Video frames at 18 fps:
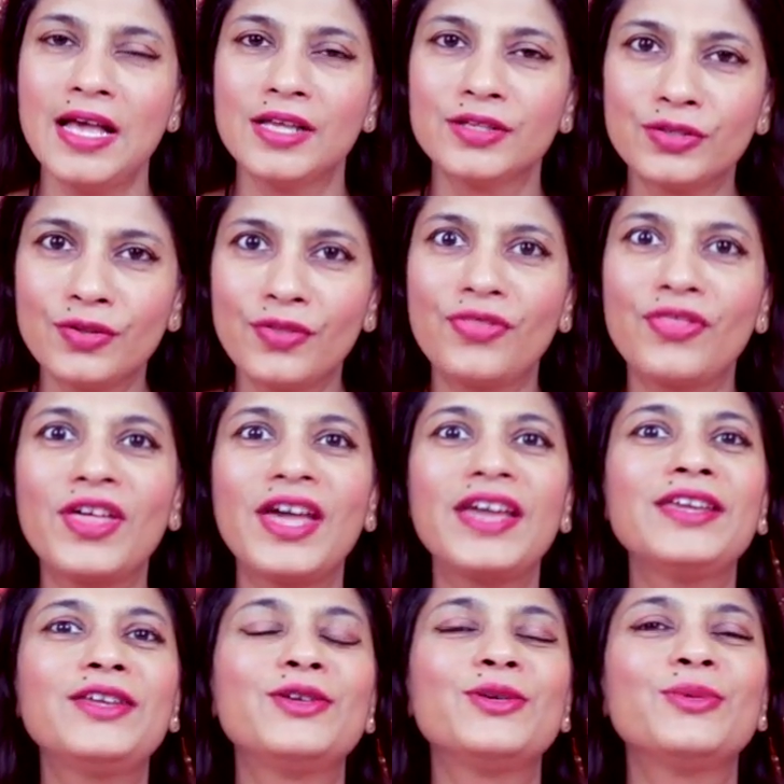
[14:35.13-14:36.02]
So
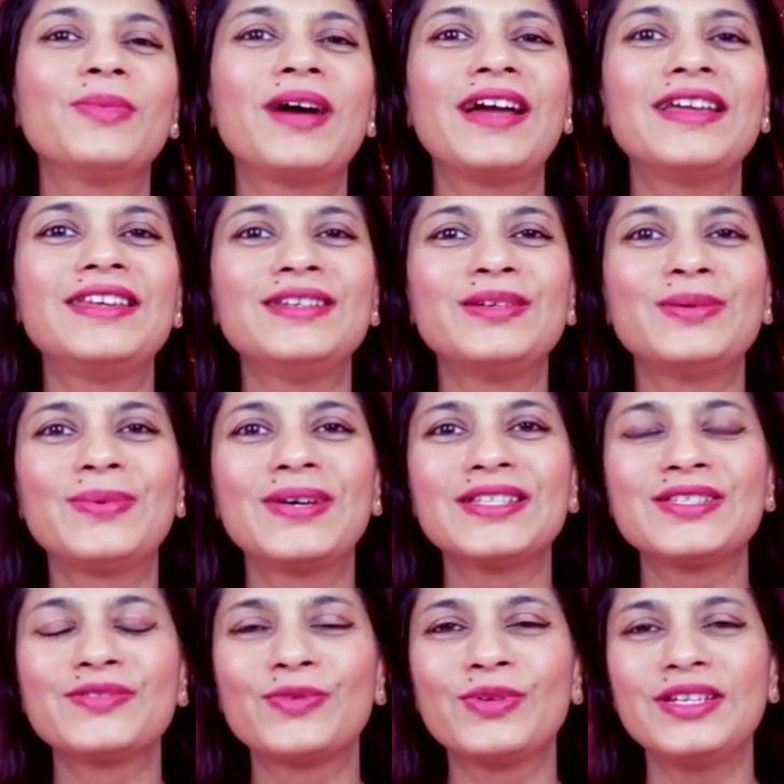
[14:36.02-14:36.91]
thank you, my dear
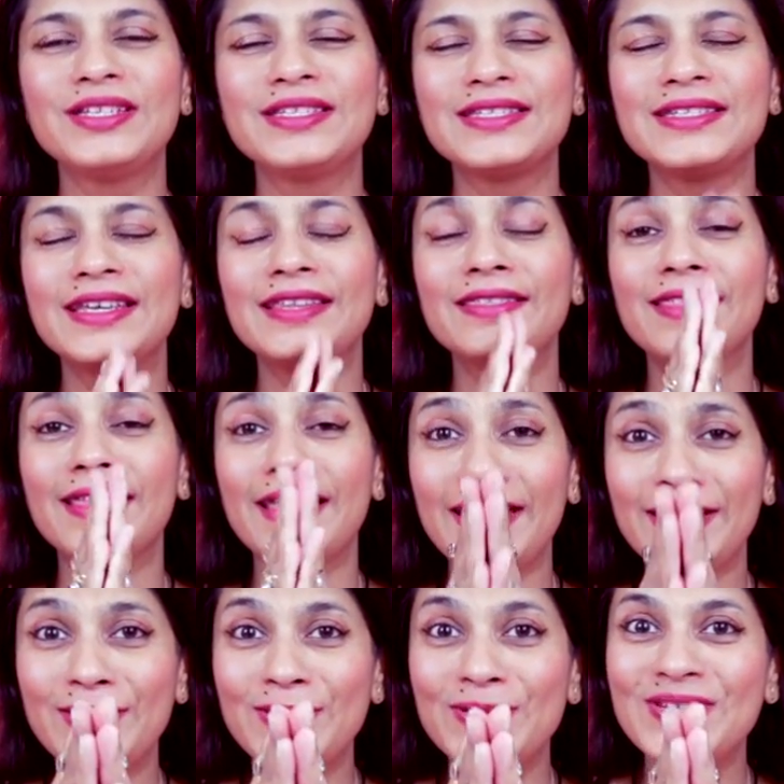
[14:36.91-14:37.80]
ones, for listening.
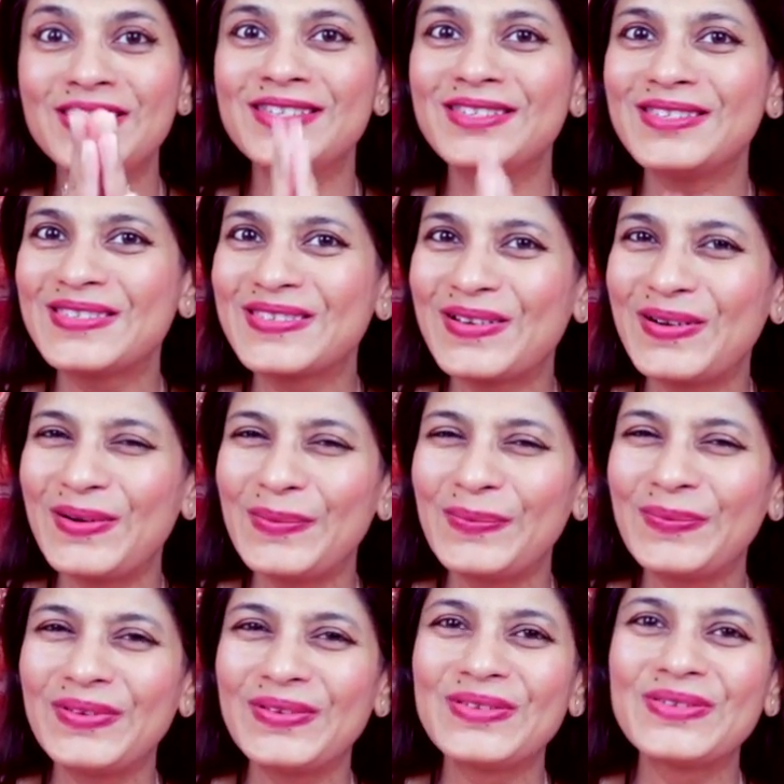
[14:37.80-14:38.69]
Thank you, dear
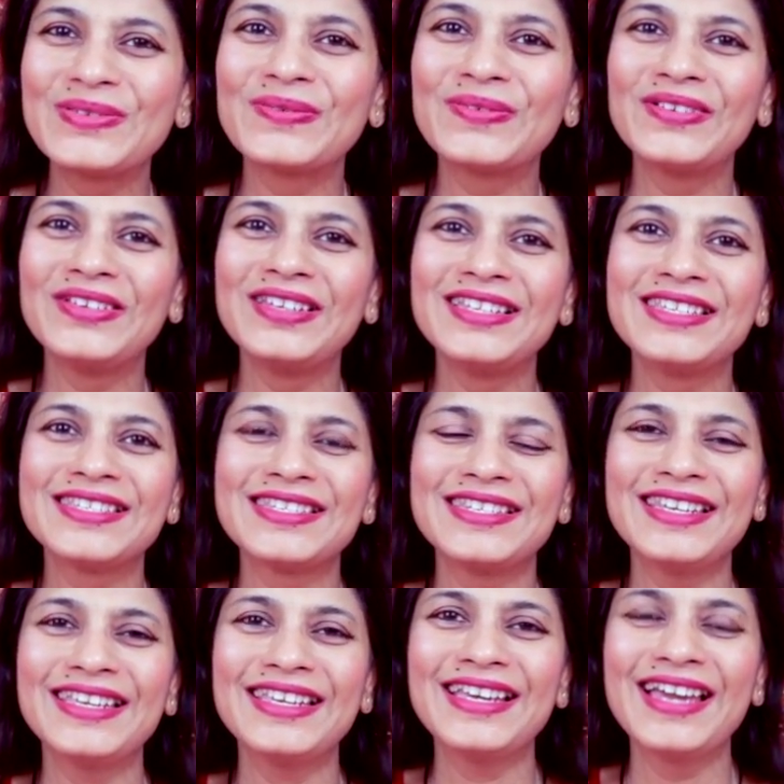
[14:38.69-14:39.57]
Scorpios, for
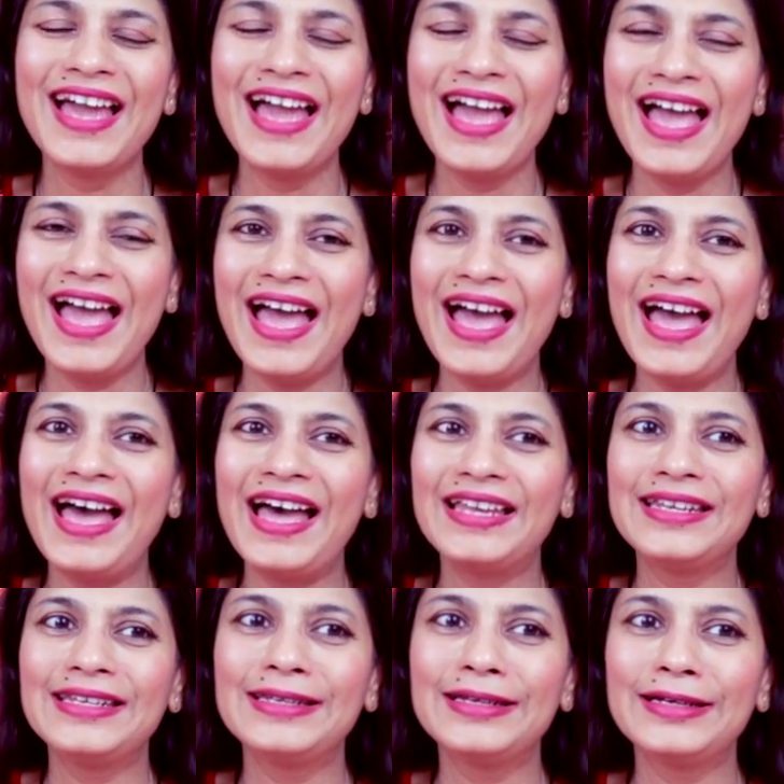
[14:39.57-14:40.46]
listening.
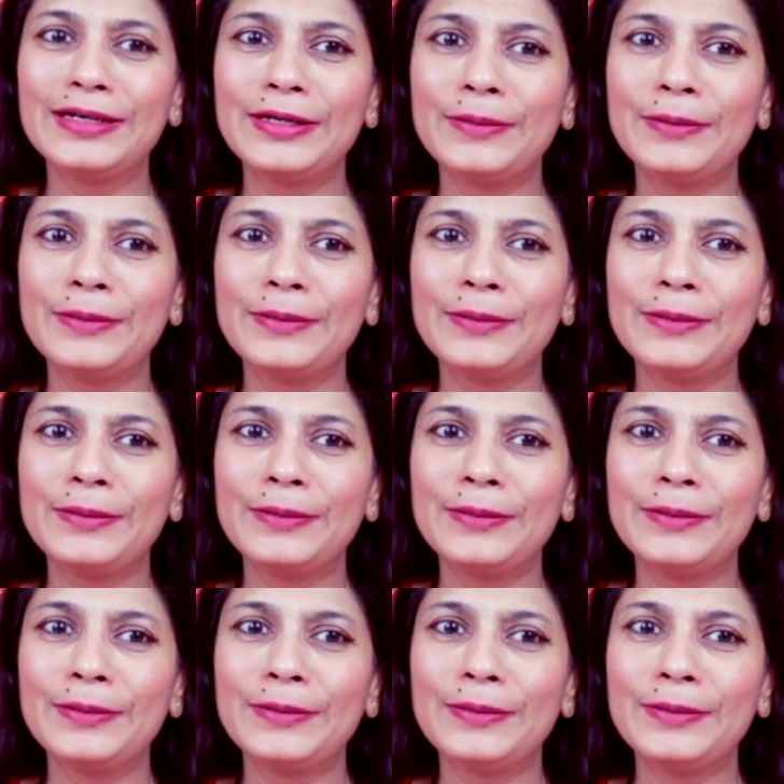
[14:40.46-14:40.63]
And